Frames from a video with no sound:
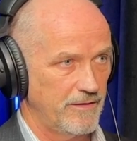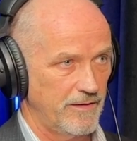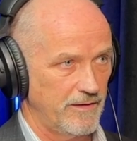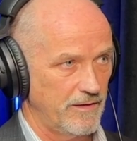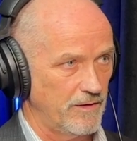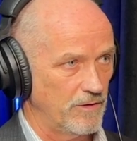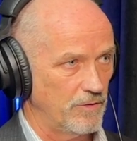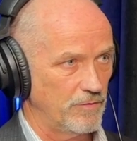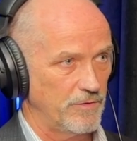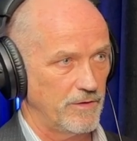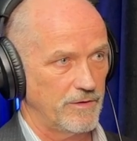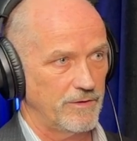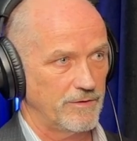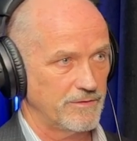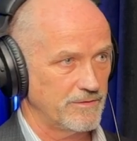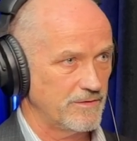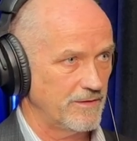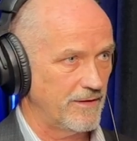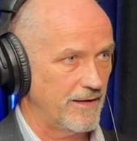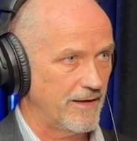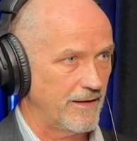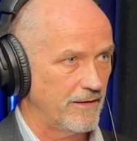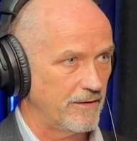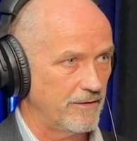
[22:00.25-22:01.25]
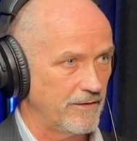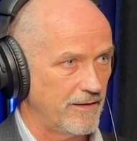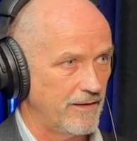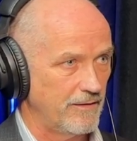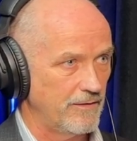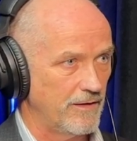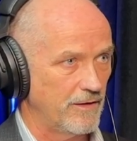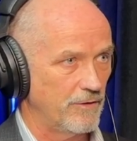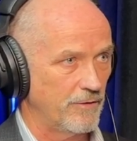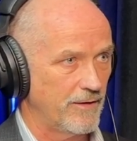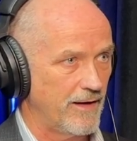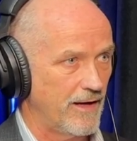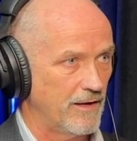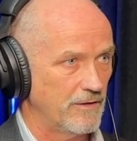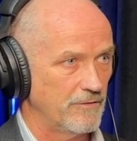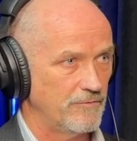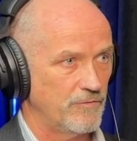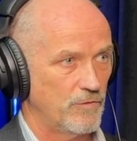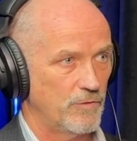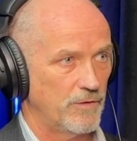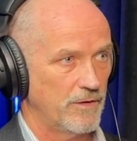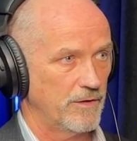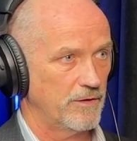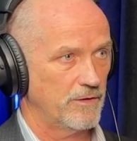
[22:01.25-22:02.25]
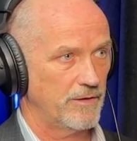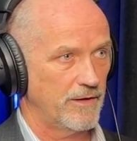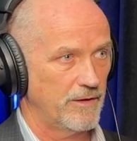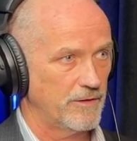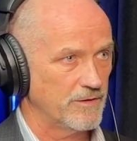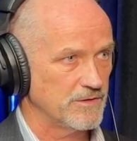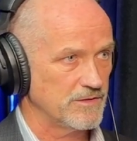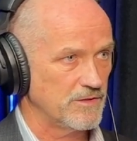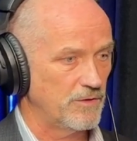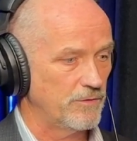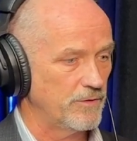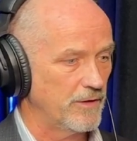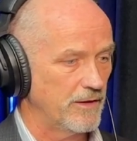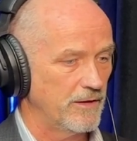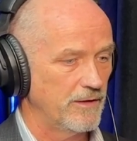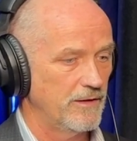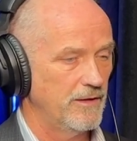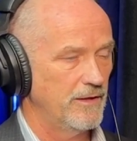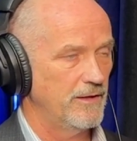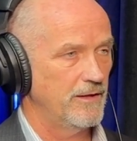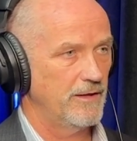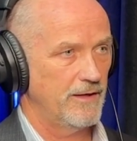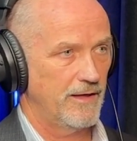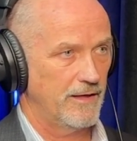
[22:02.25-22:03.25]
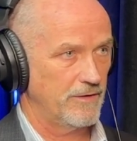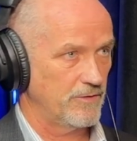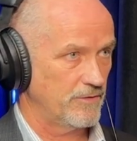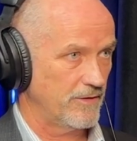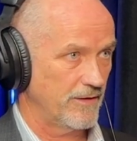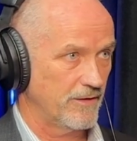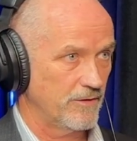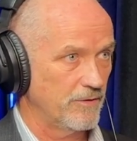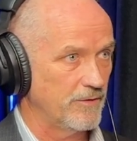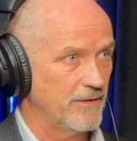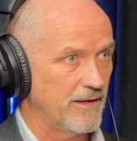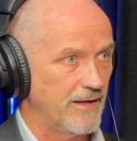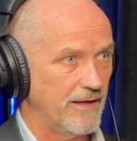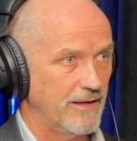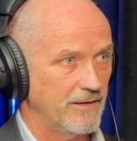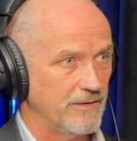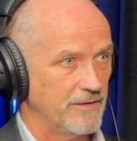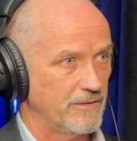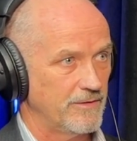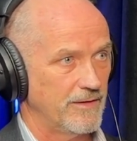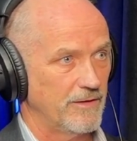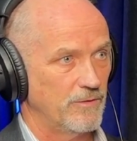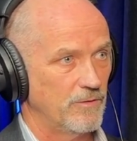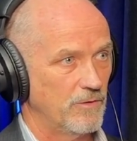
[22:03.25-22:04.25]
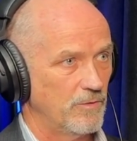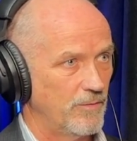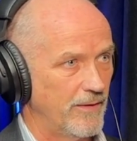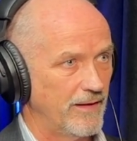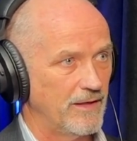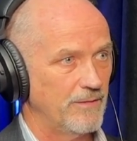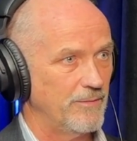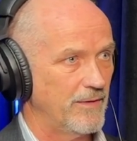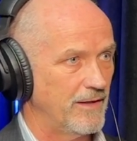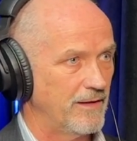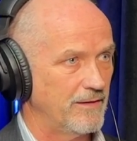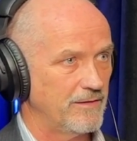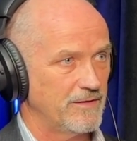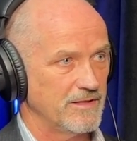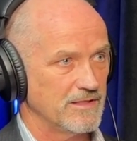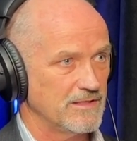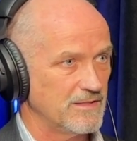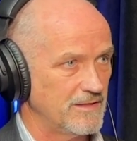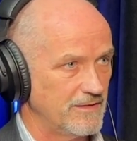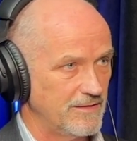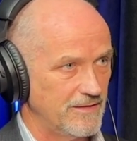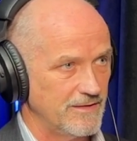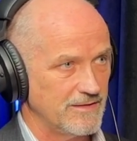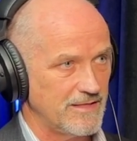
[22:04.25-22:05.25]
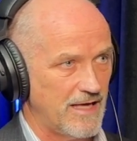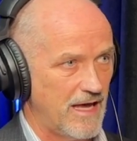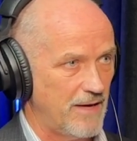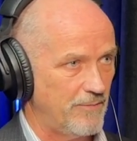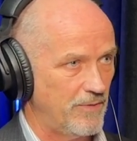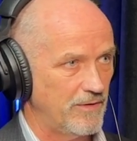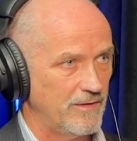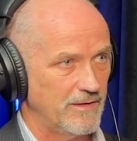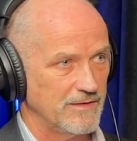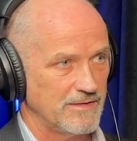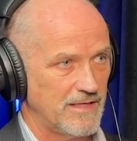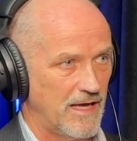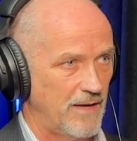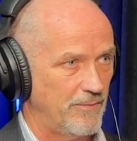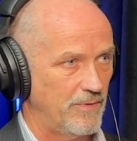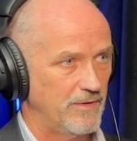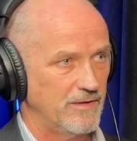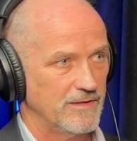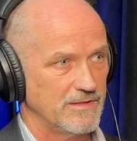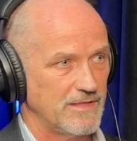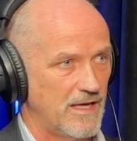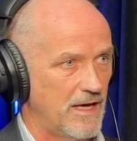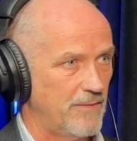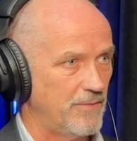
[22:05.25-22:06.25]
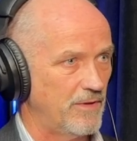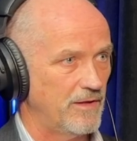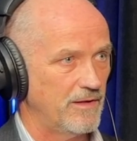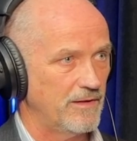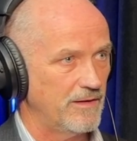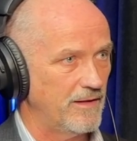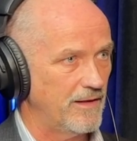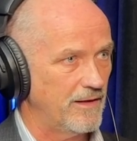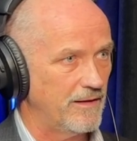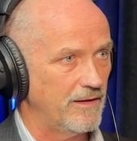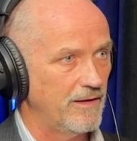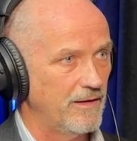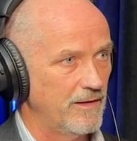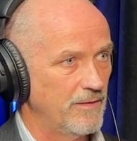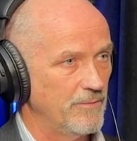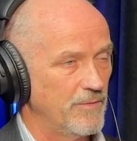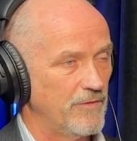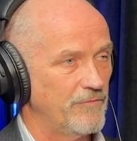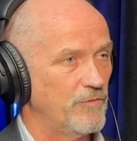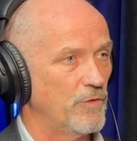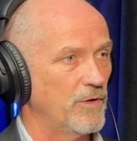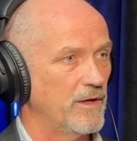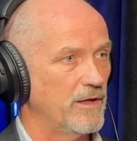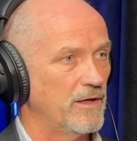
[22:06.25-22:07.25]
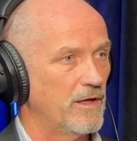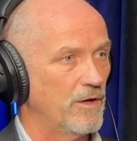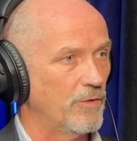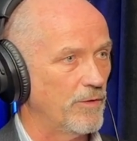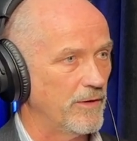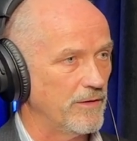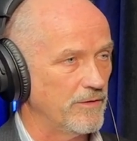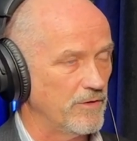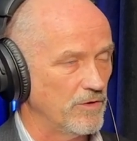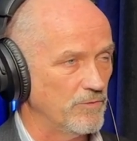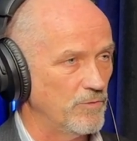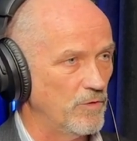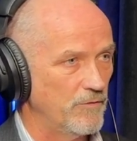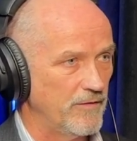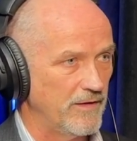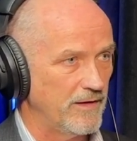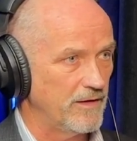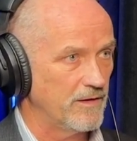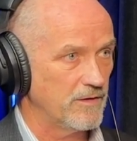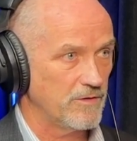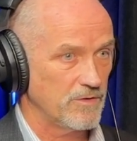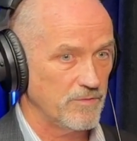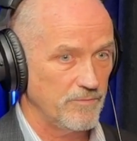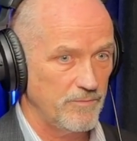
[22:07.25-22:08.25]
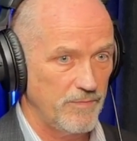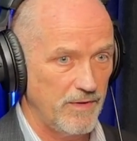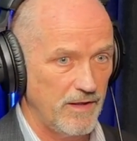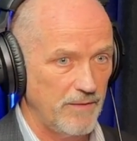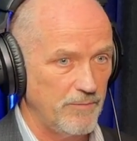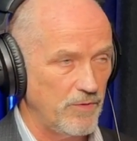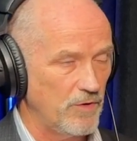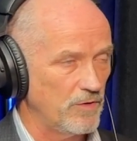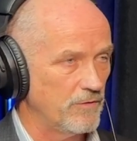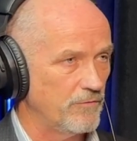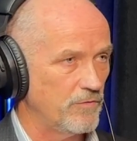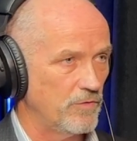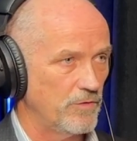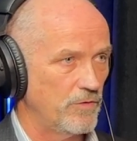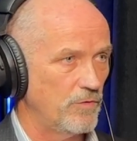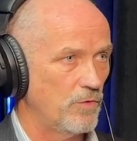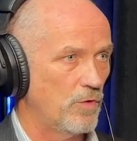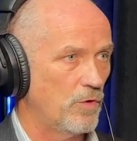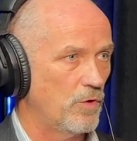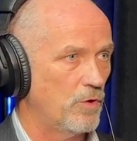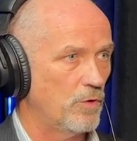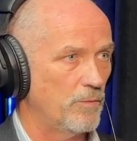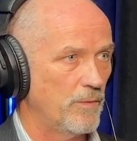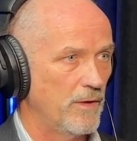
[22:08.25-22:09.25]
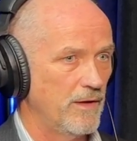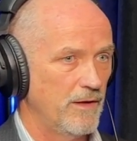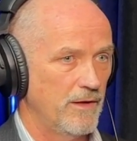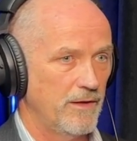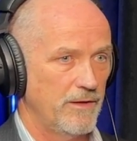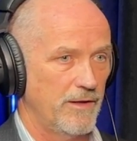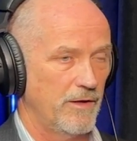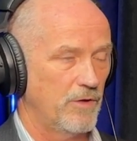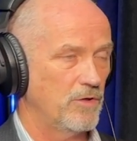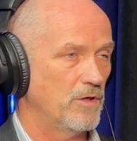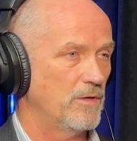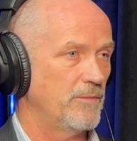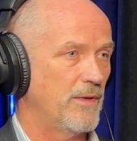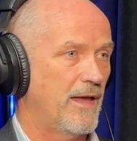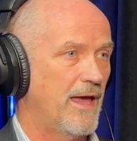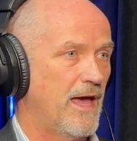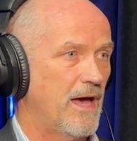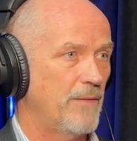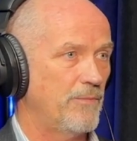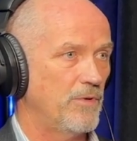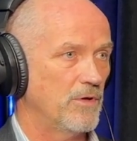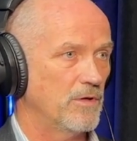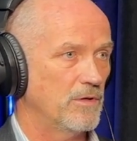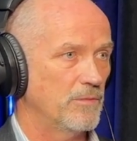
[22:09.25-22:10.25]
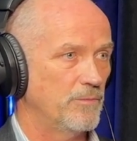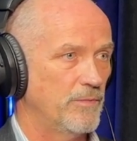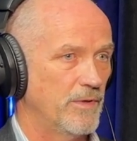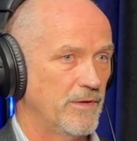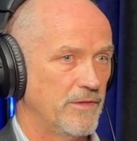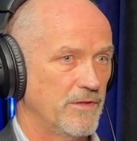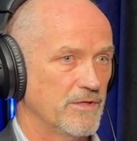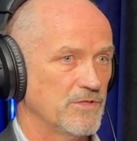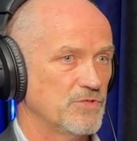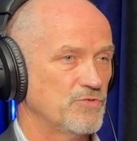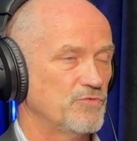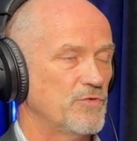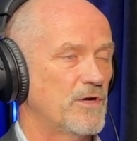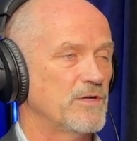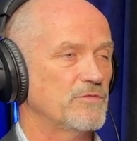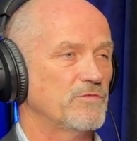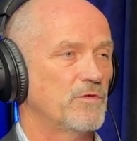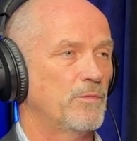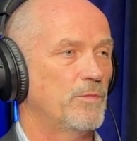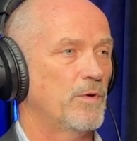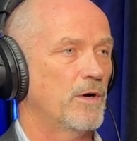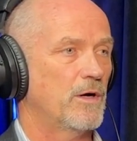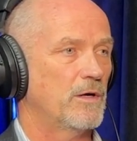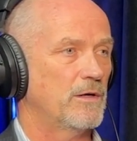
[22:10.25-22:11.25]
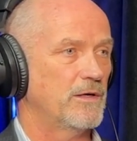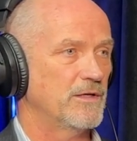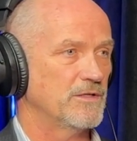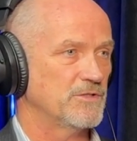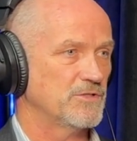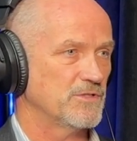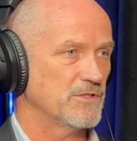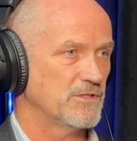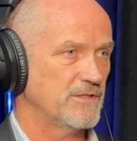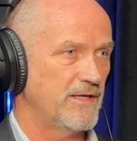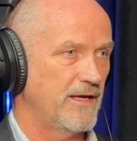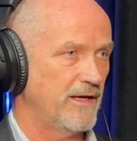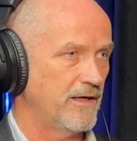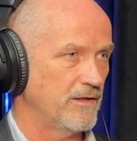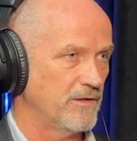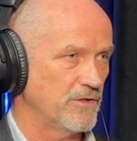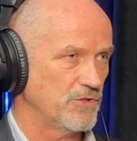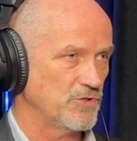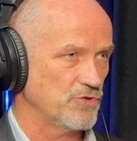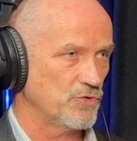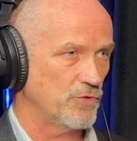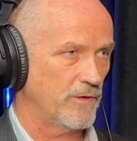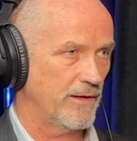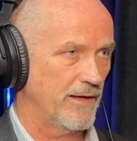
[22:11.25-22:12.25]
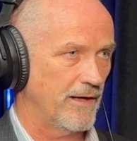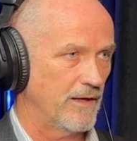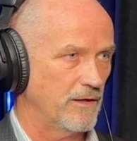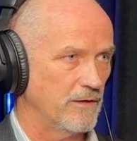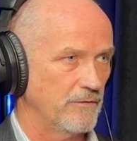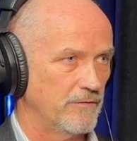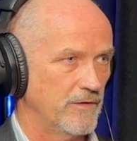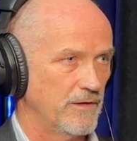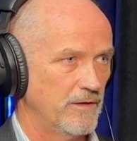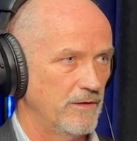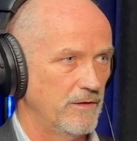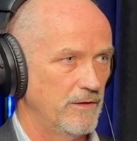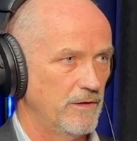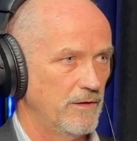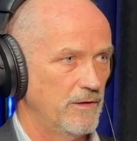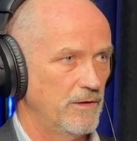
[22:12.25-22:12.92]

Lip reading: that that are out of California or Arizona, and you're like, okay, and they're like, well, wait a minute, this happened, and before you know it, they're moving into their big, beautiful new home. They couldn't be happier, but the stressful part is just taking the joy out of it.